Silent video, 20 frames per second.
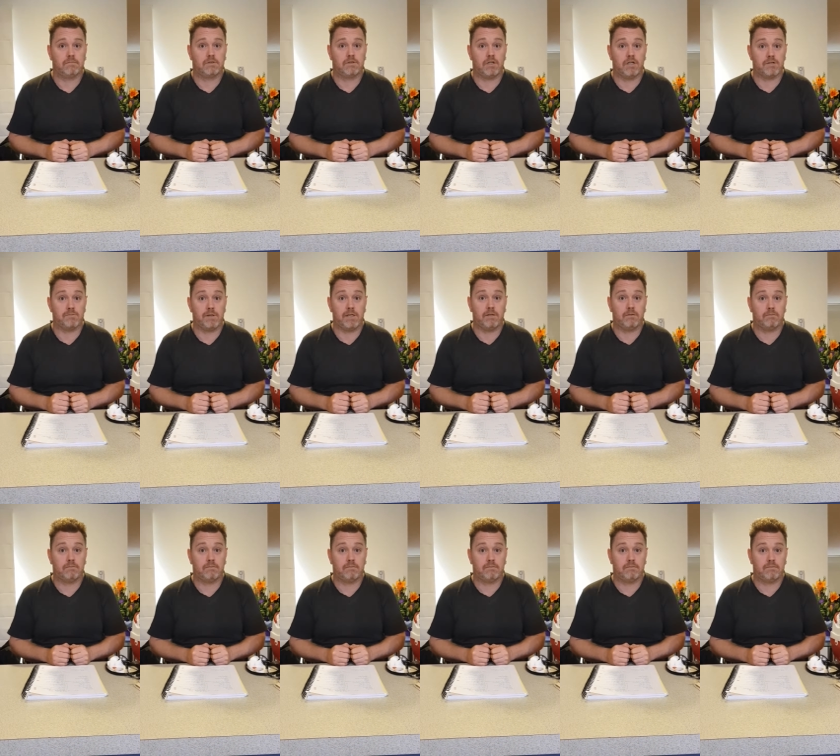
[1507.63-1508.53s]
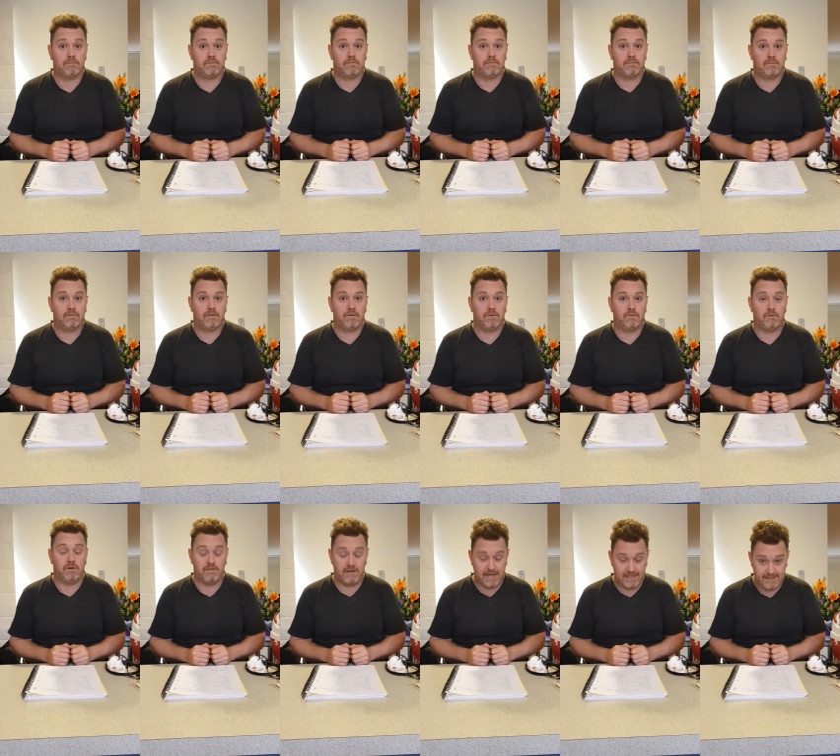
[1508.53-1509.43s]
Trust me.
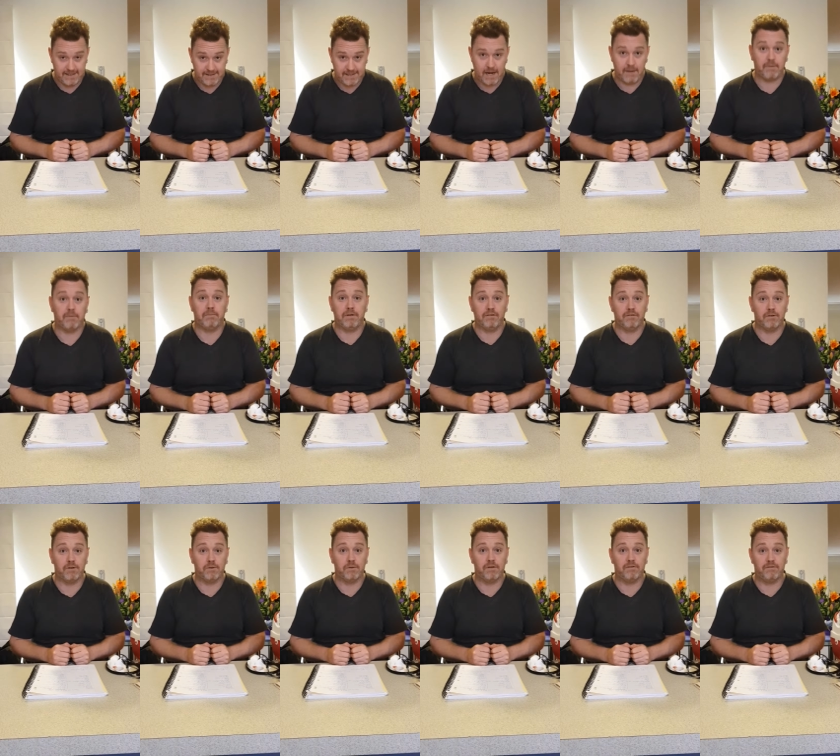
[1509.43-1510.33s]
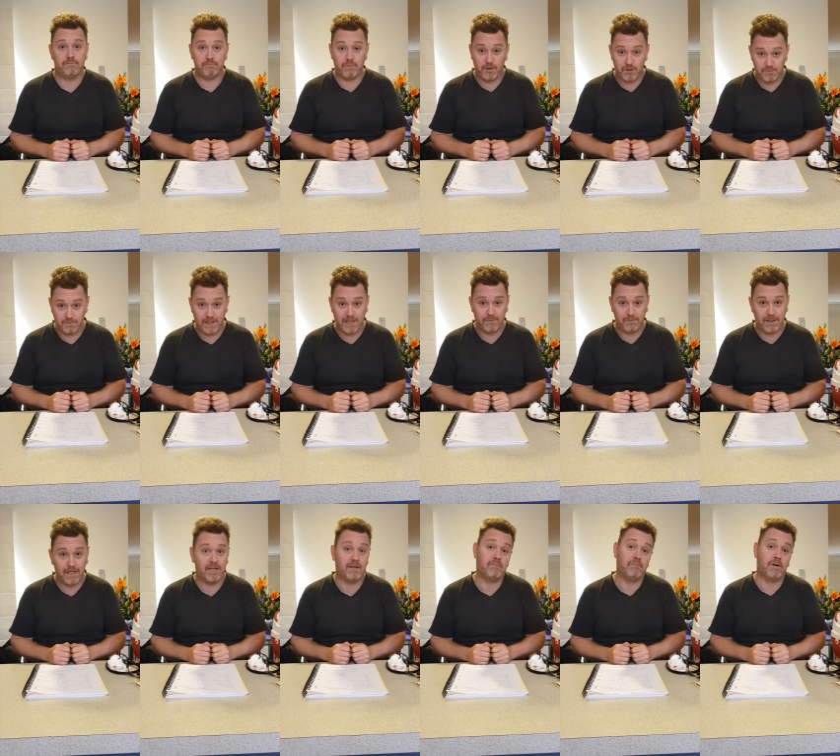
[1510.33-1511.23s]
We've had this happen before. We've both been
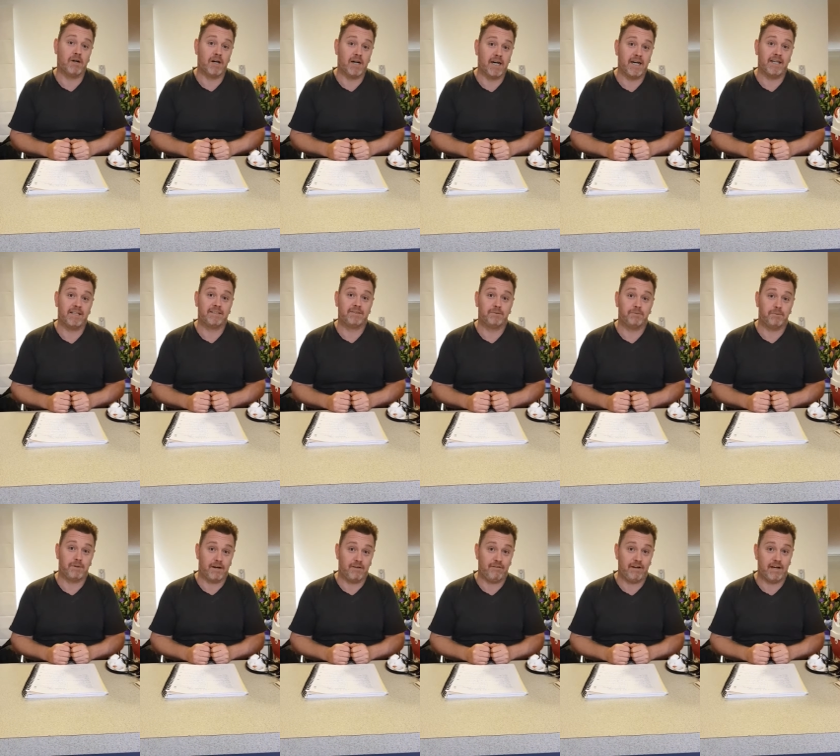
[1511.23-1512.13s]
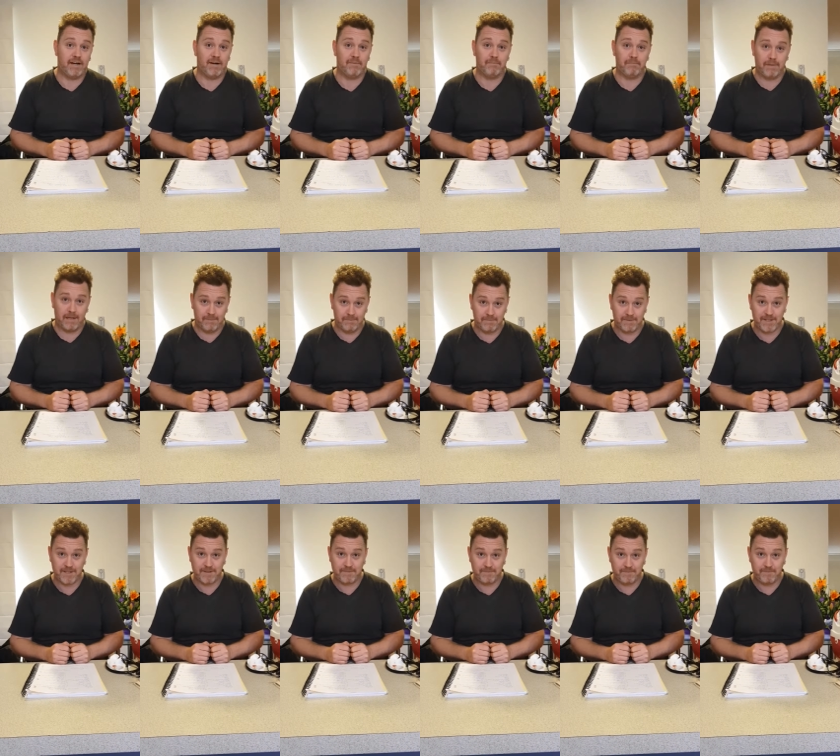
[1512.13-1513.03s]
bitten by one of our
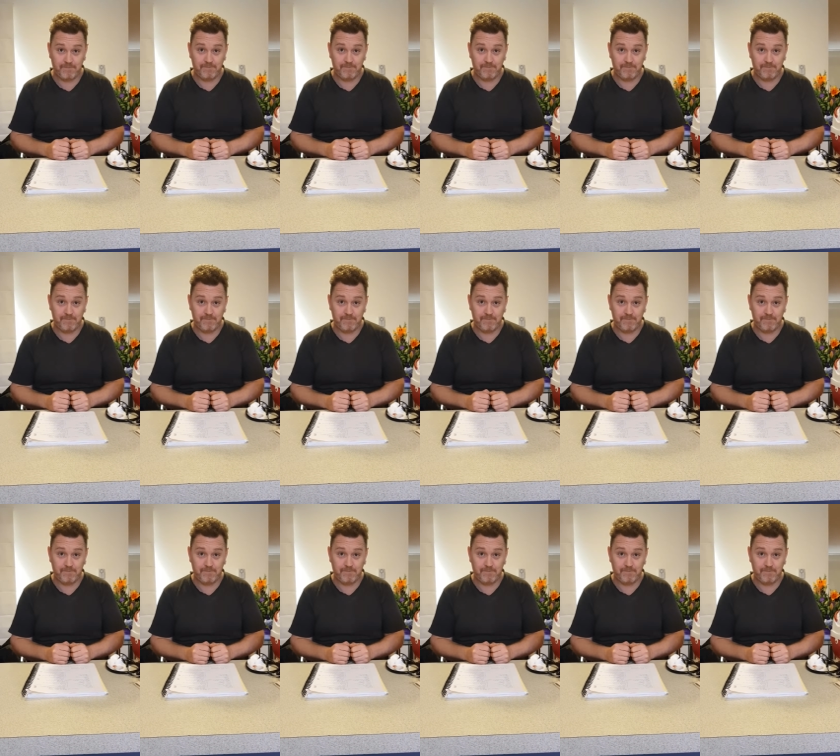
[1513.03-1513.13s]
mums,